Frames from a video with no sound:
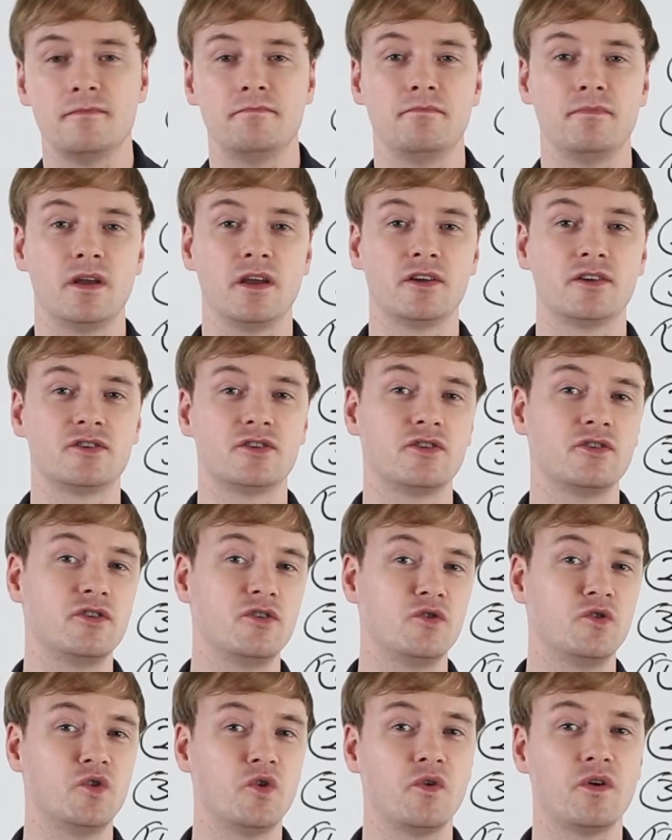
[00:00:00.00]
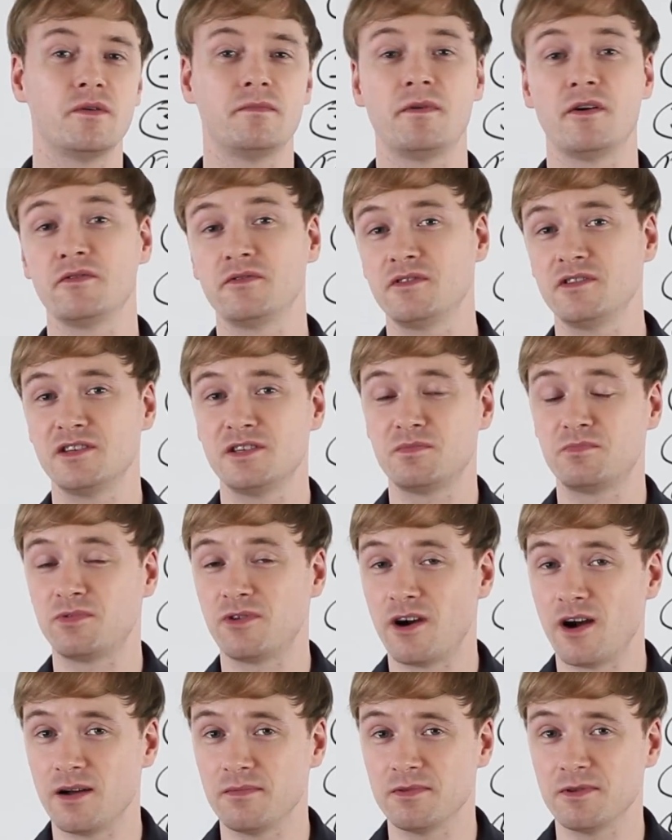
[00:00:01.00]
Make sure you know about this
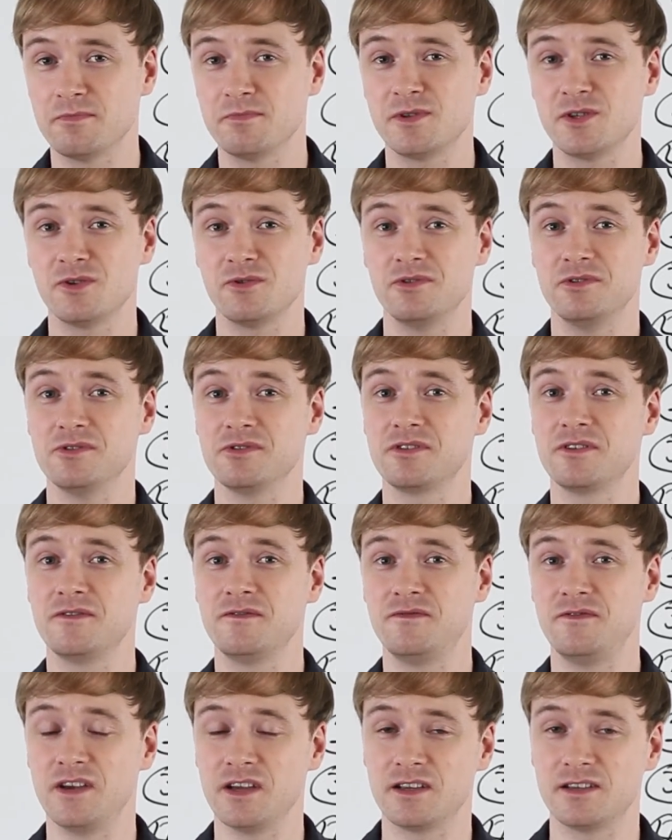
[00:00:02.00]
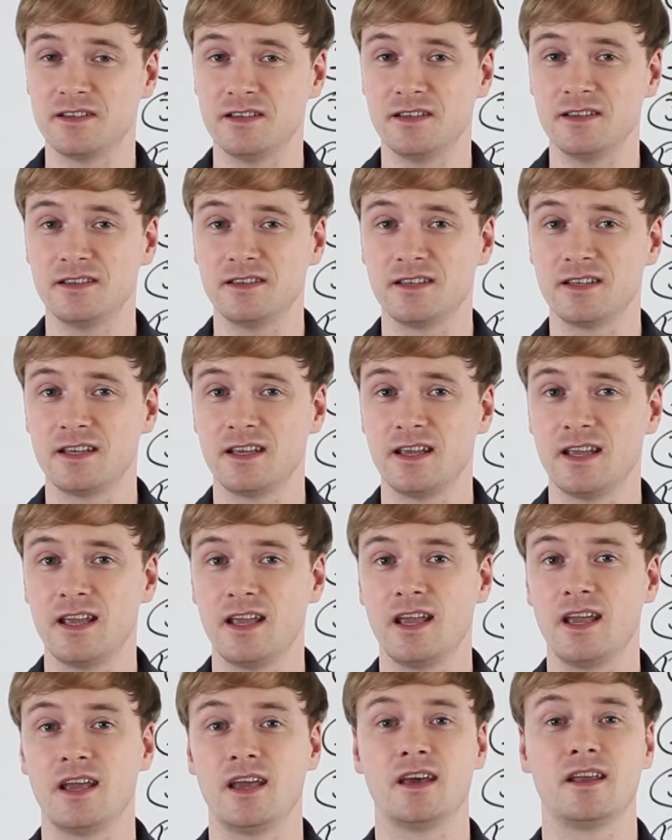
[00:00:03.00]
problem so you can fix it.
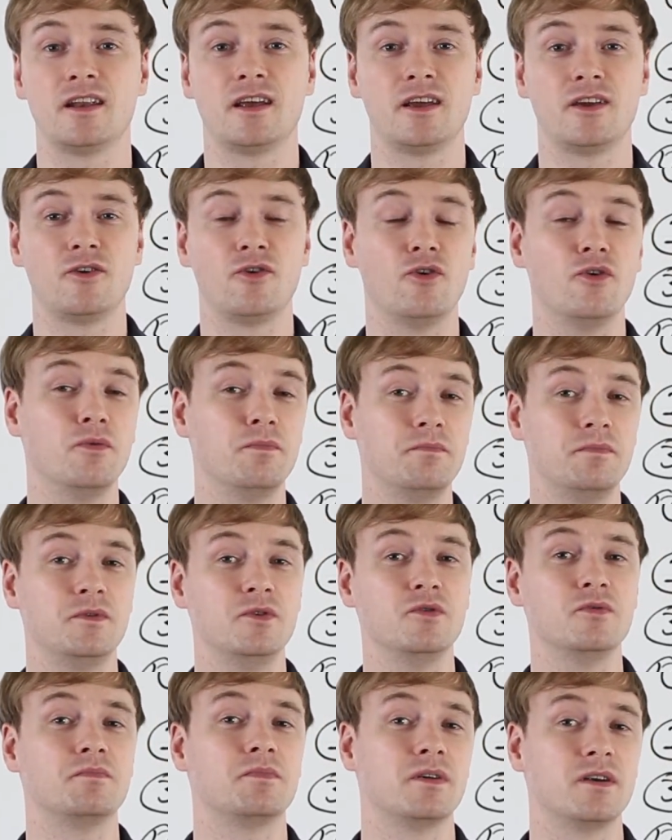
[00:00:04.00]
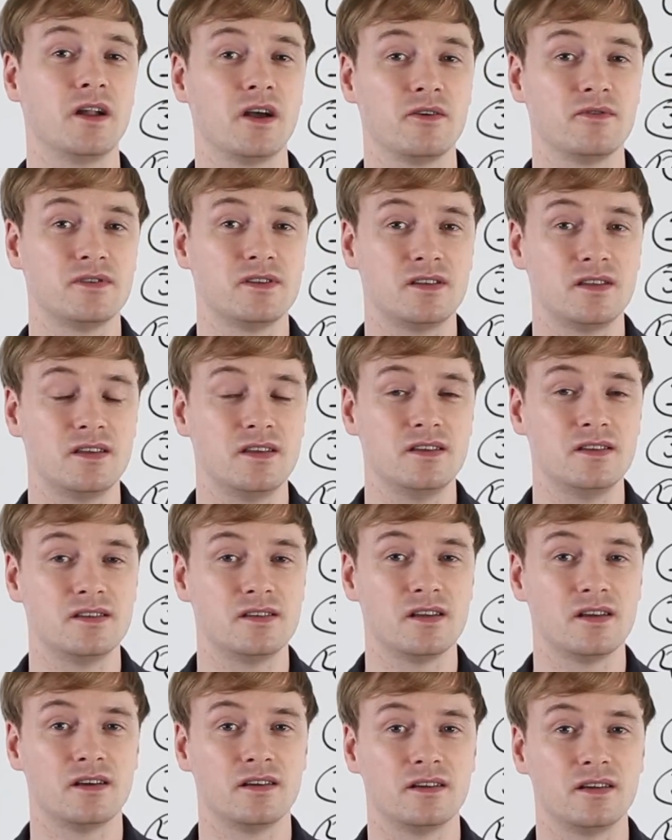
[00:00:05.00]
And I hope you pronounce these
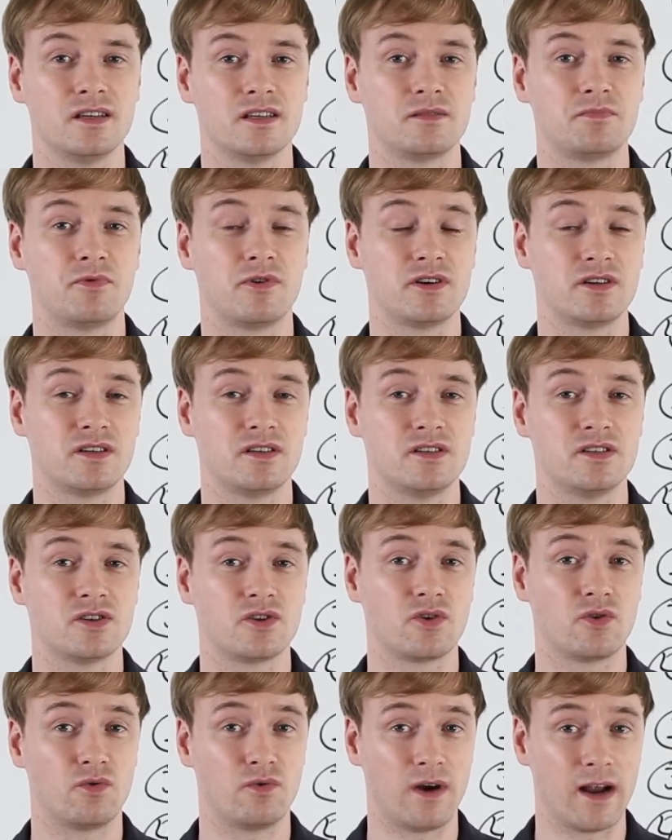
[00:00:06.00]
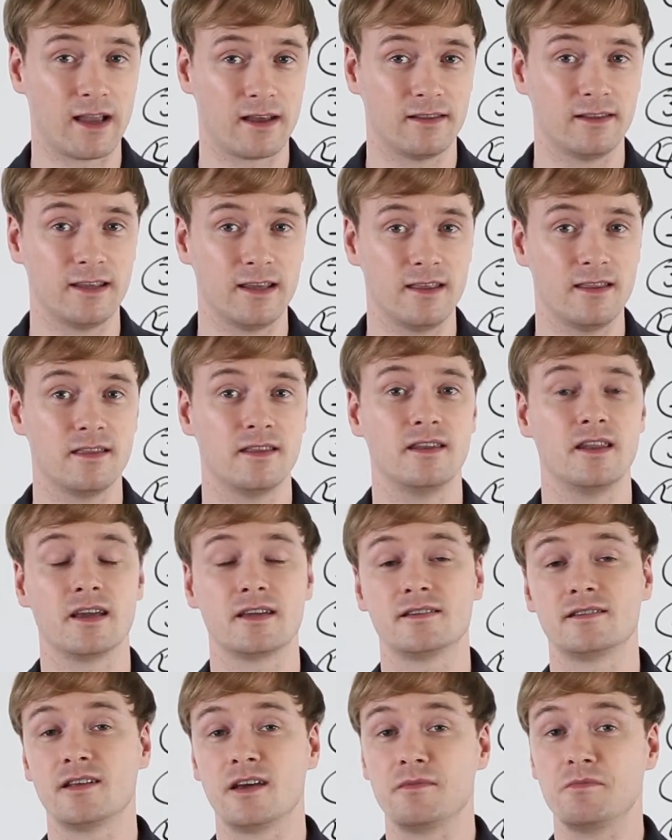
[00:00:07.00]
expressions correctly the
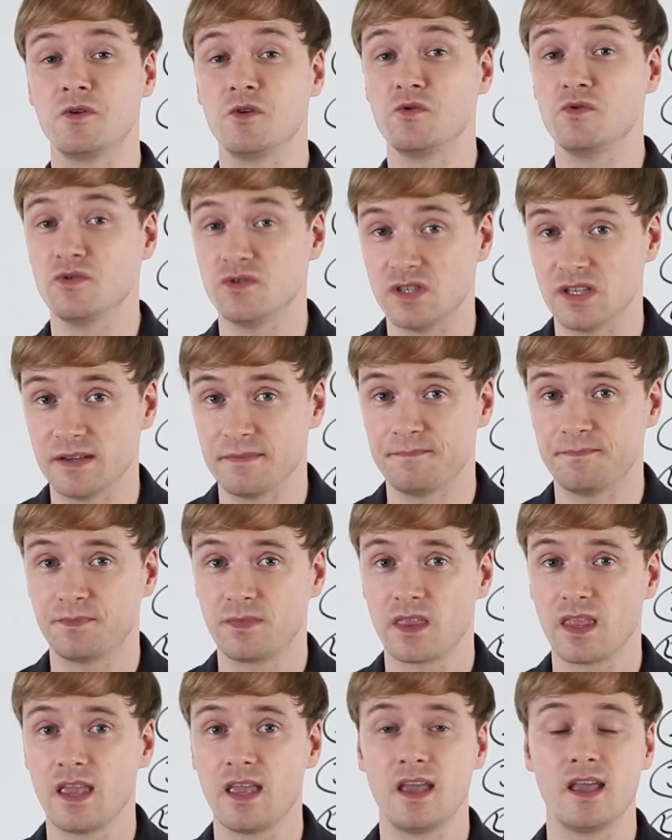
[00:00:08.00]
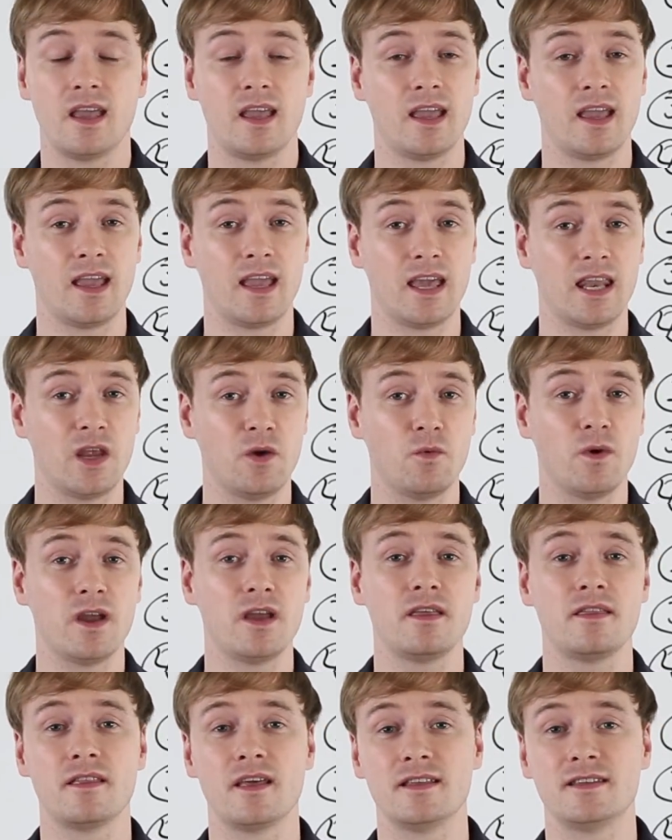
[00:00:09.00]
next time you use them.
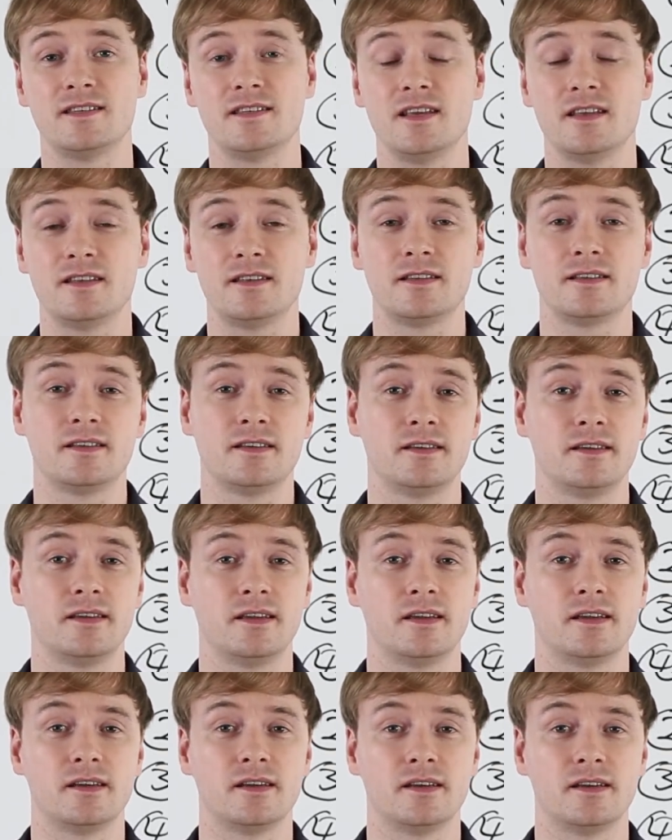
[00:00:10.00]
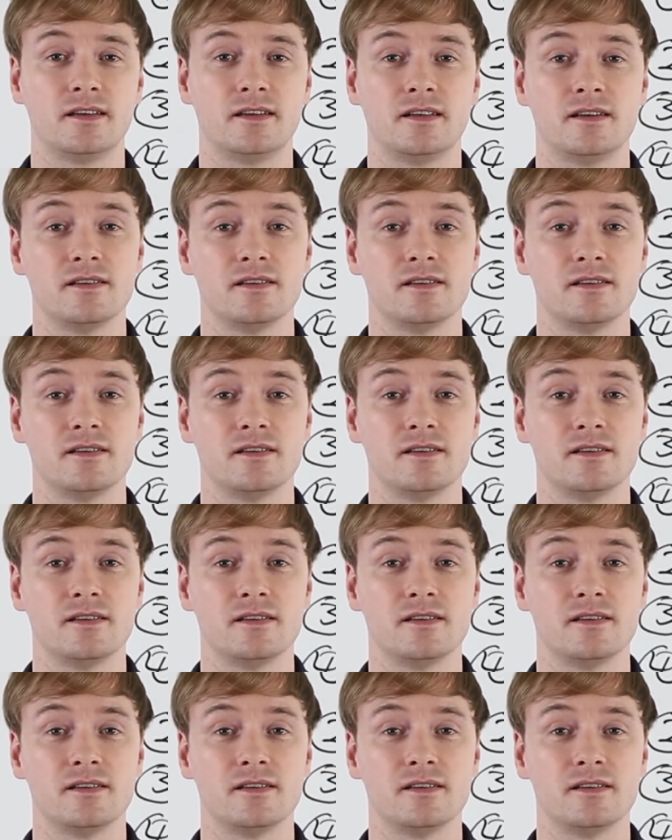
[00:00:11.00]
Anyway, that's it, and